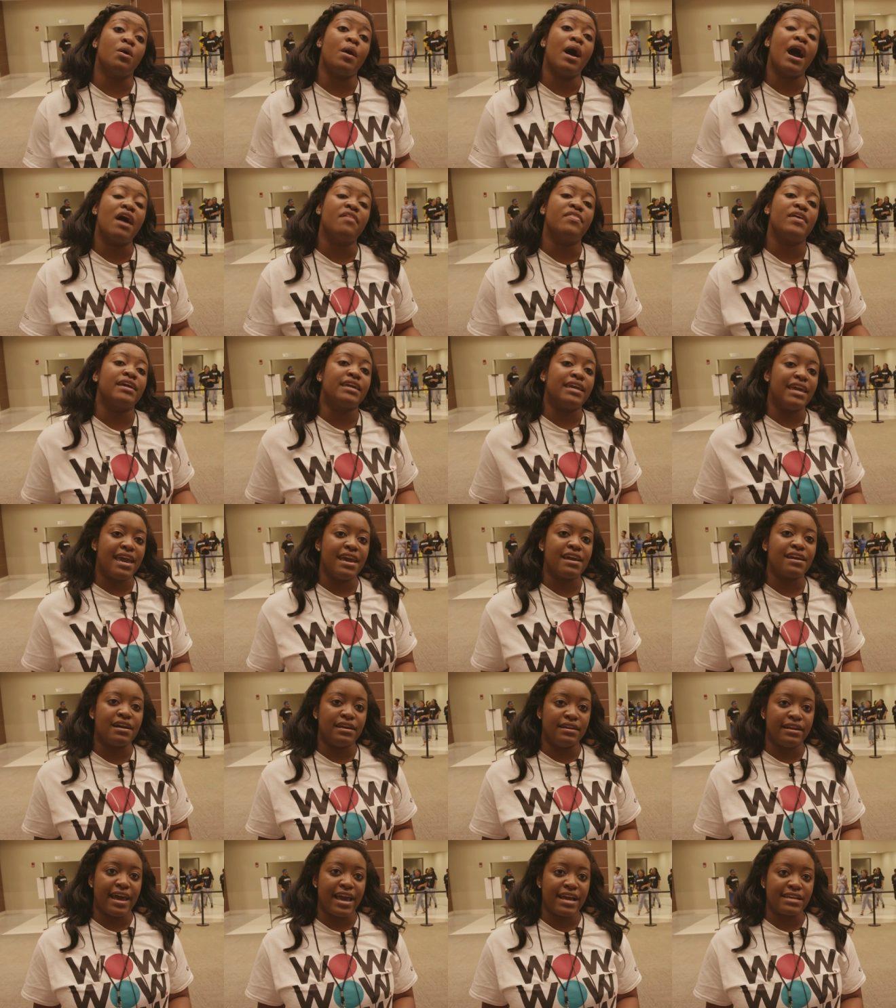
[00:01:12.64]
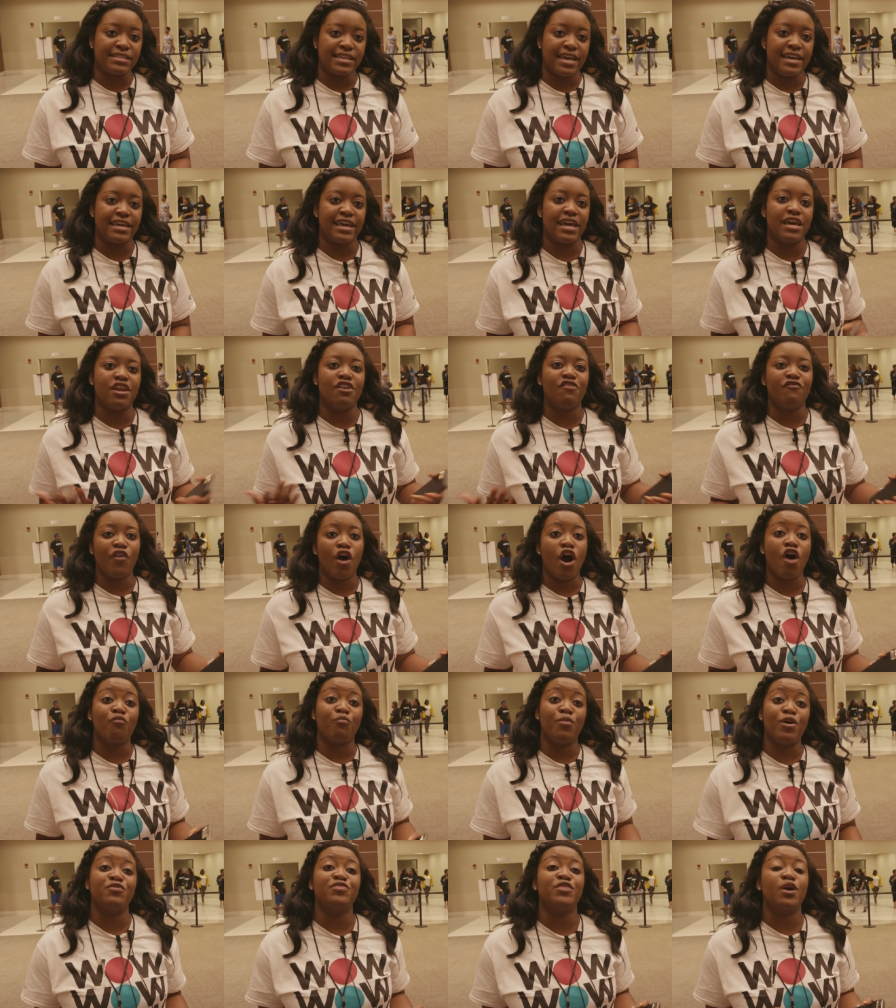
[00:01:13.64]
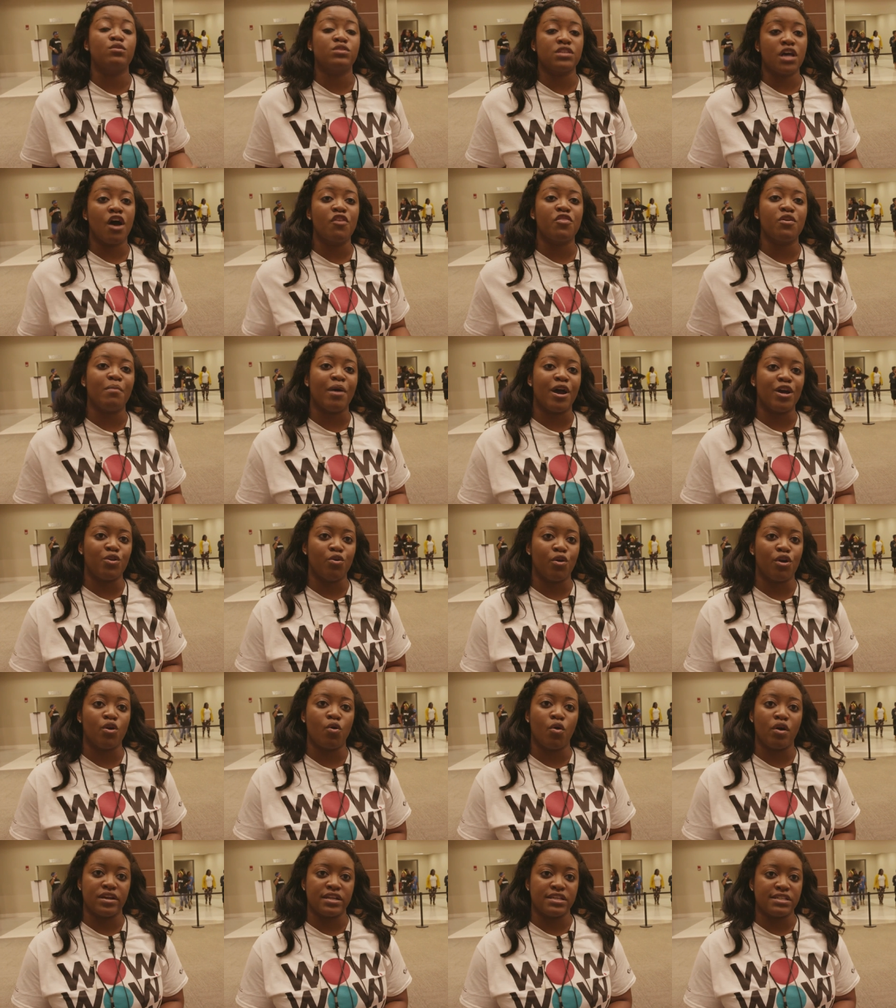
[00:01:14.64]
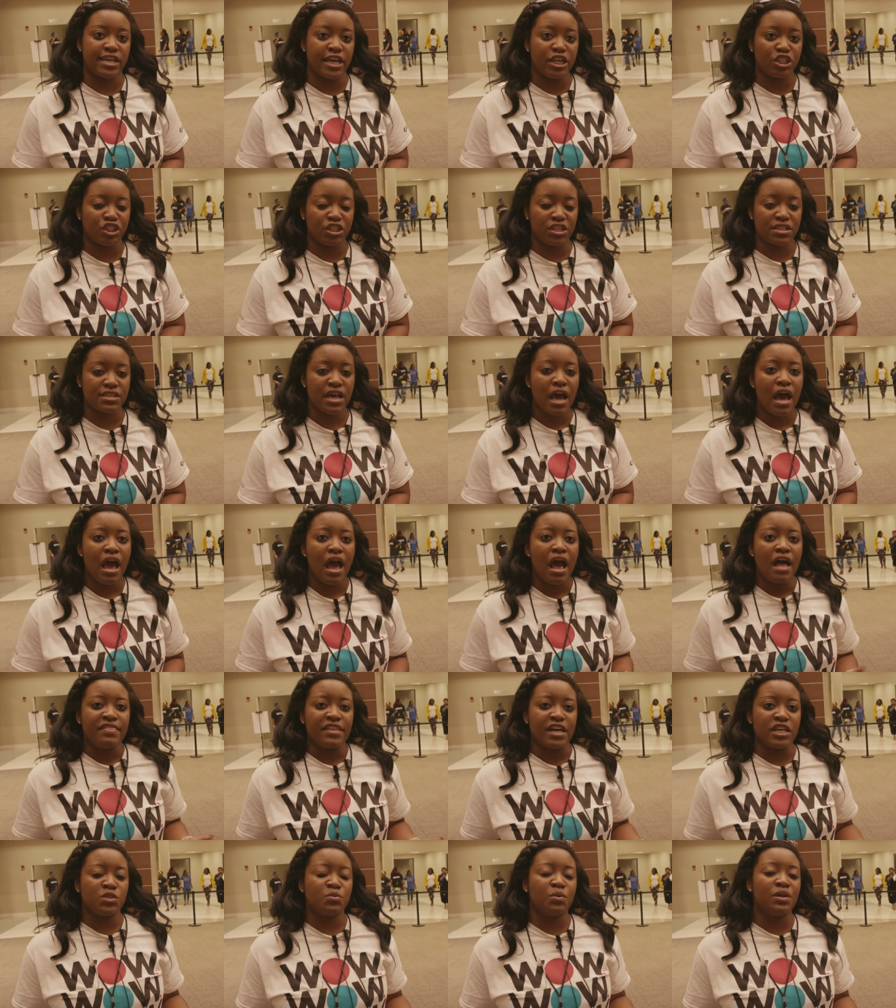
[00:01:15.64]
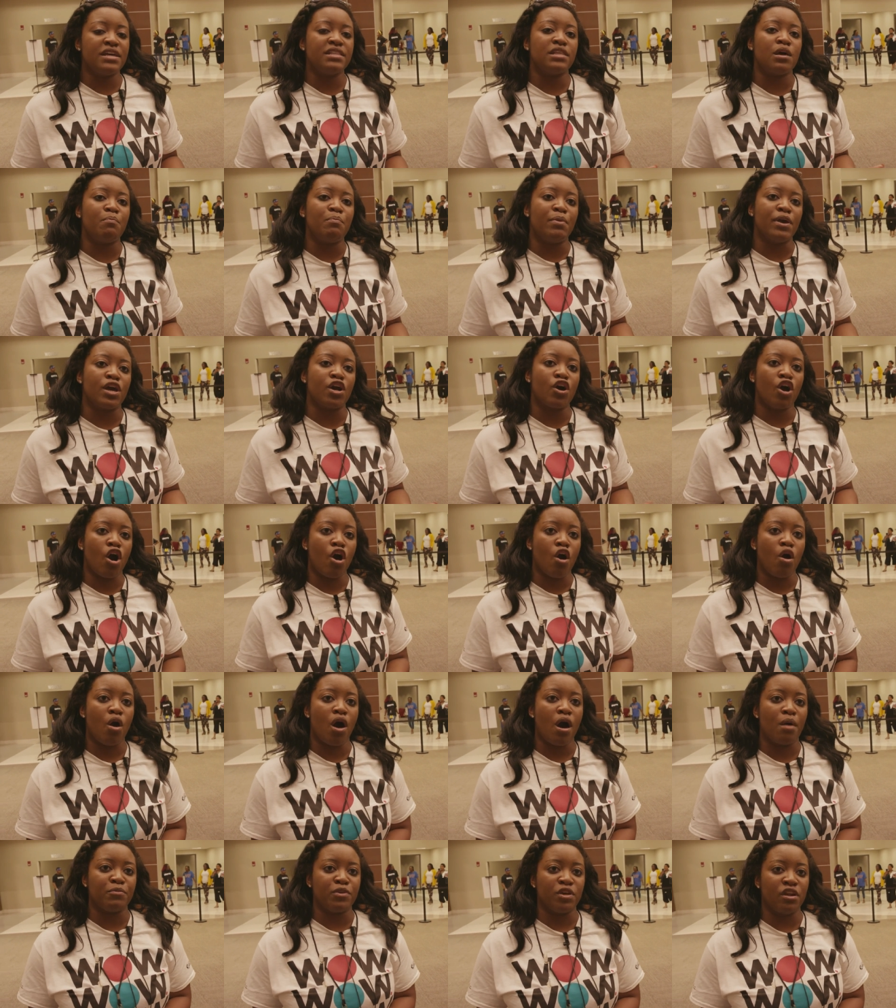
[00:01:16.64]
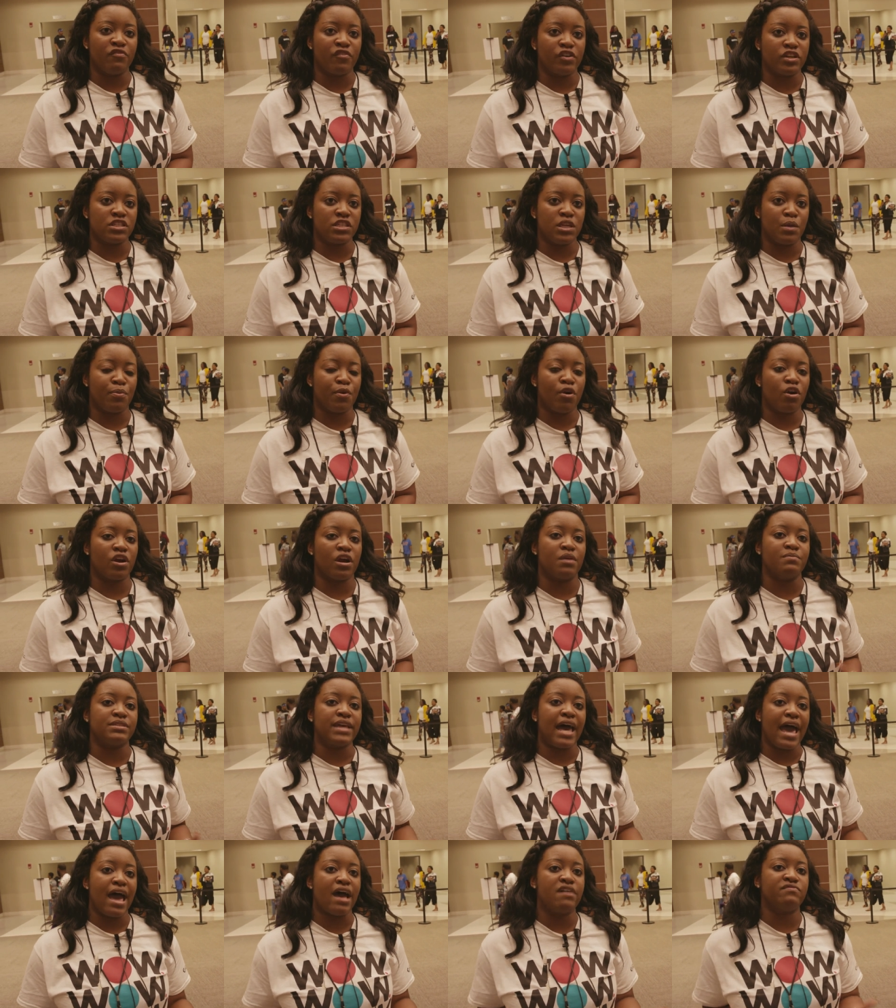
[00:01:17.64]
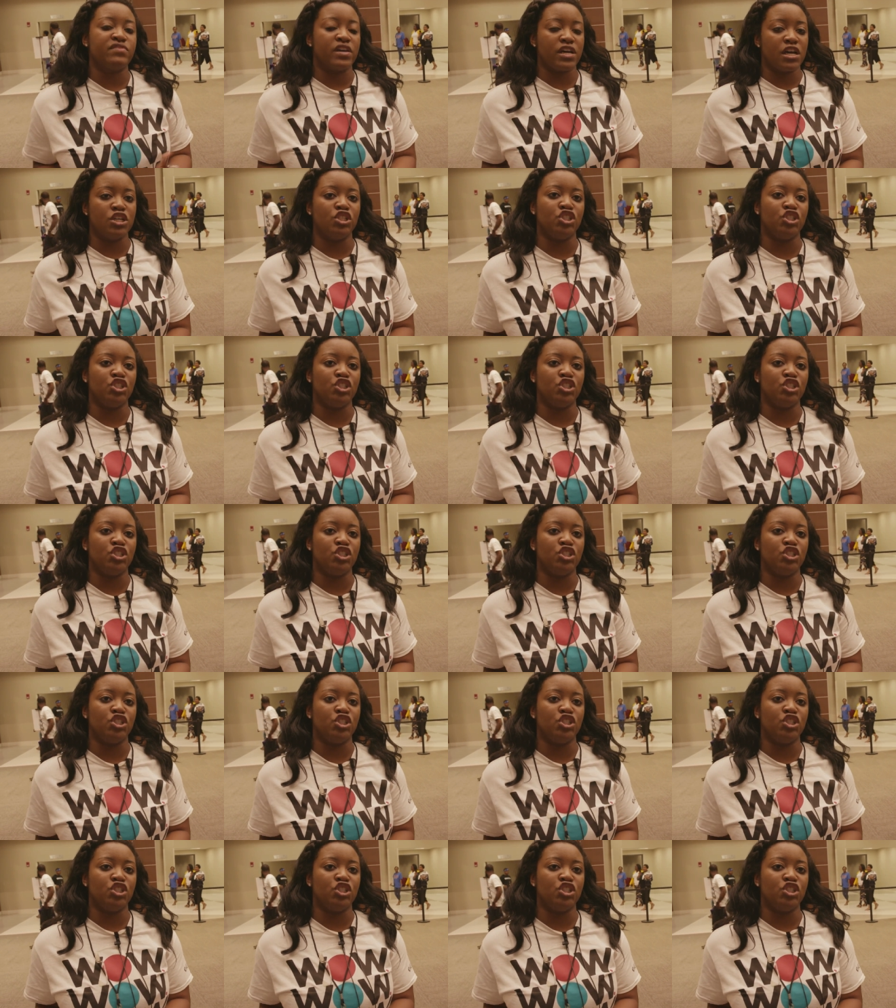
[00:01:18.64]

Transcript: know how they can connect and get involved with those other minority organizations. That's really the big goal um, university programs have in